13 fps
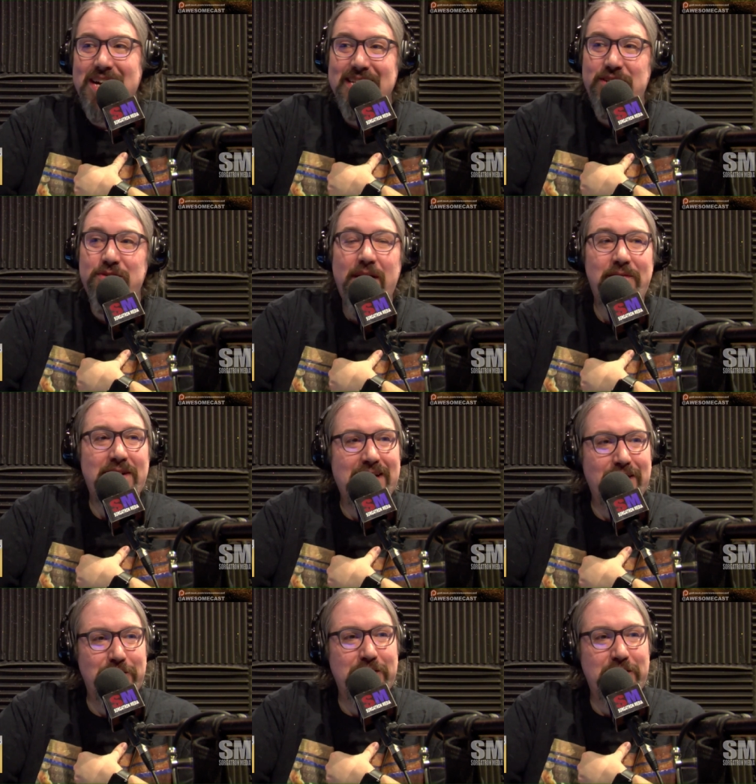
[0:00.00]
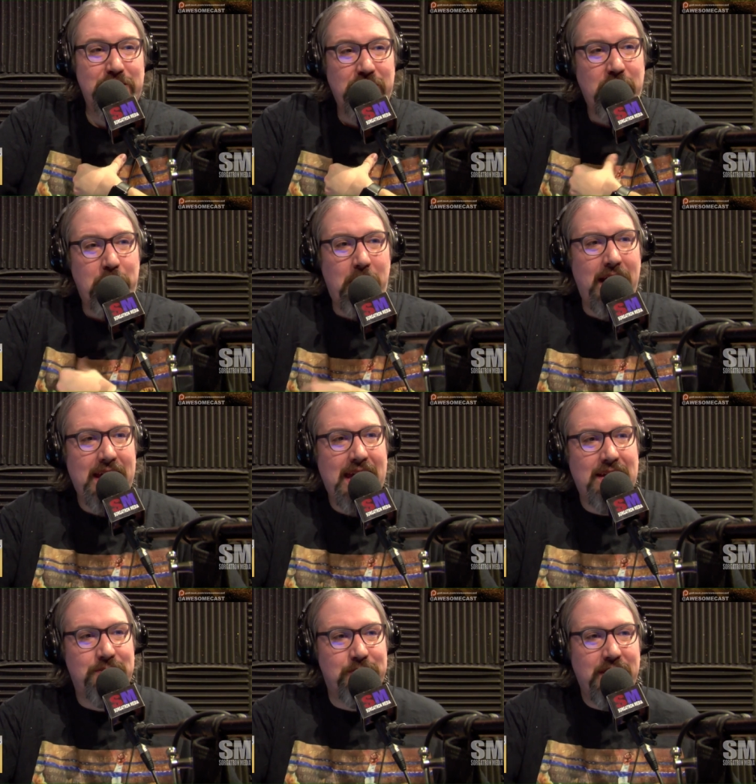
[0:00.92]
did you have an injury? Did you have a
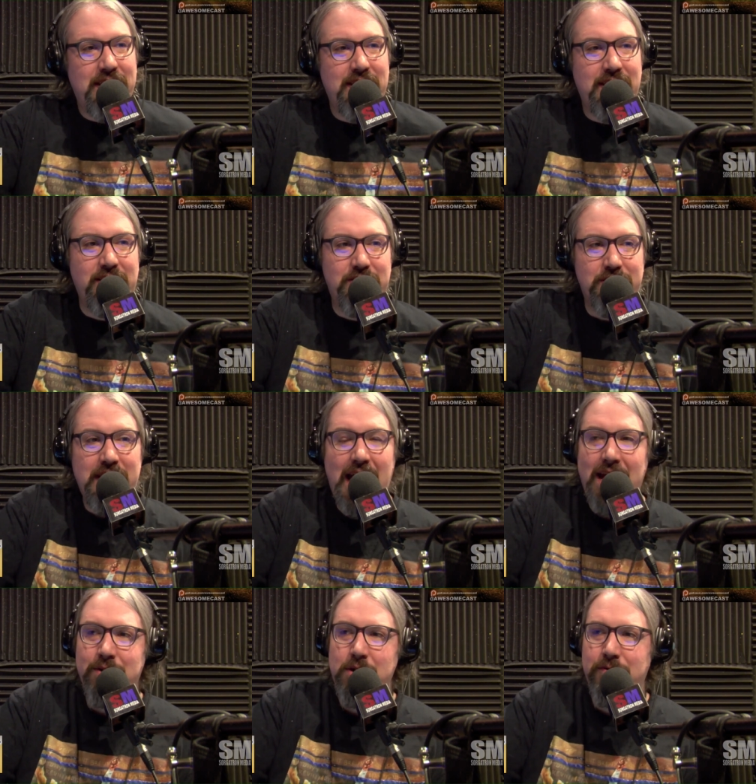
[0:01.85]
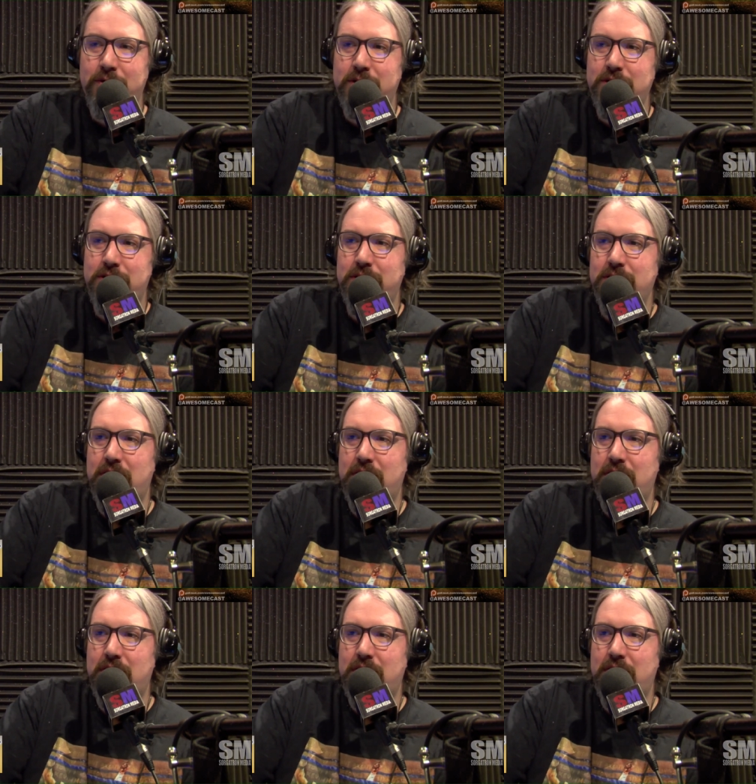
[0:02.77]
podcast-related injury? I don't know if our insurance